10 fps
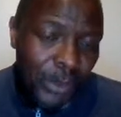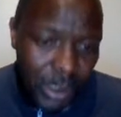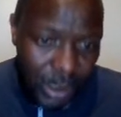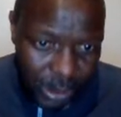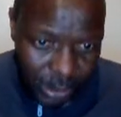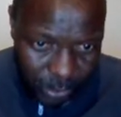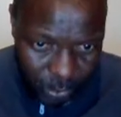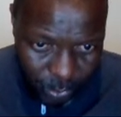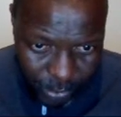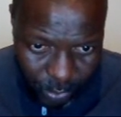So
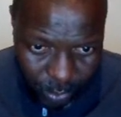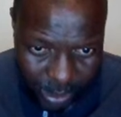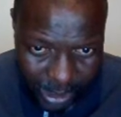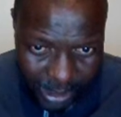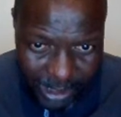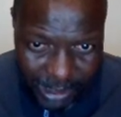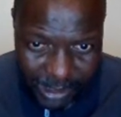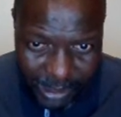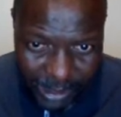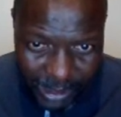we go ahead
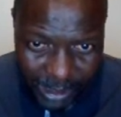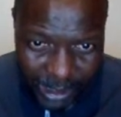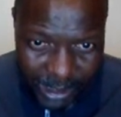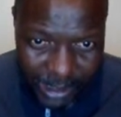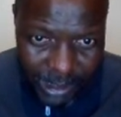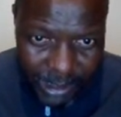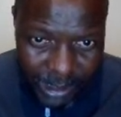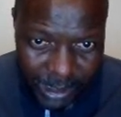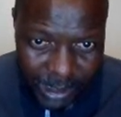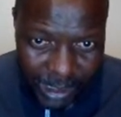and
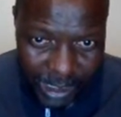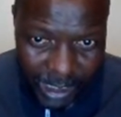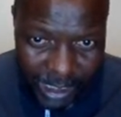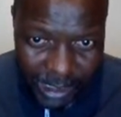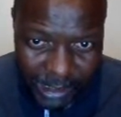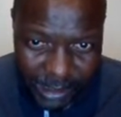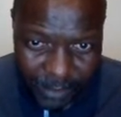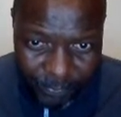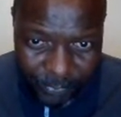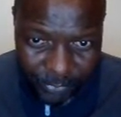add.
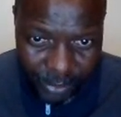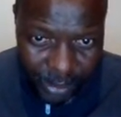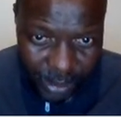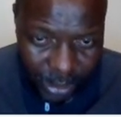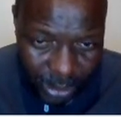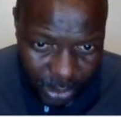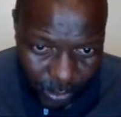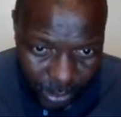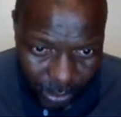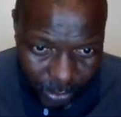So what
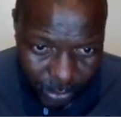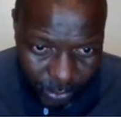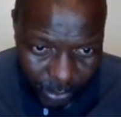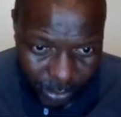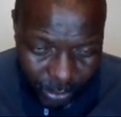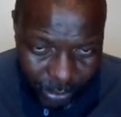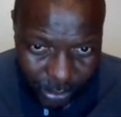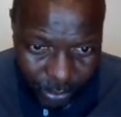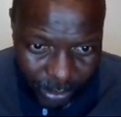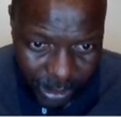are we going to
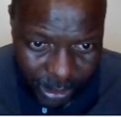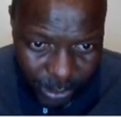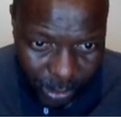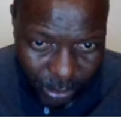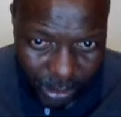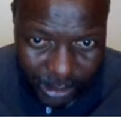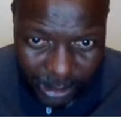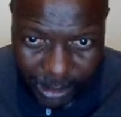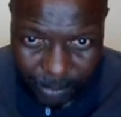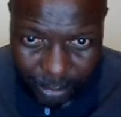call it? We are going to
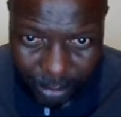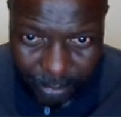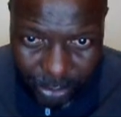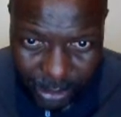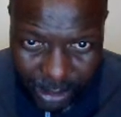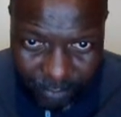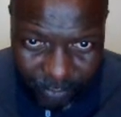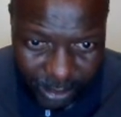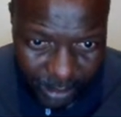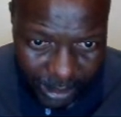probably use a
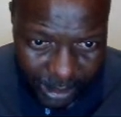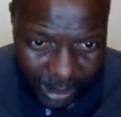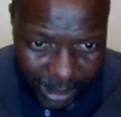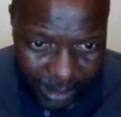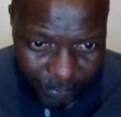different color.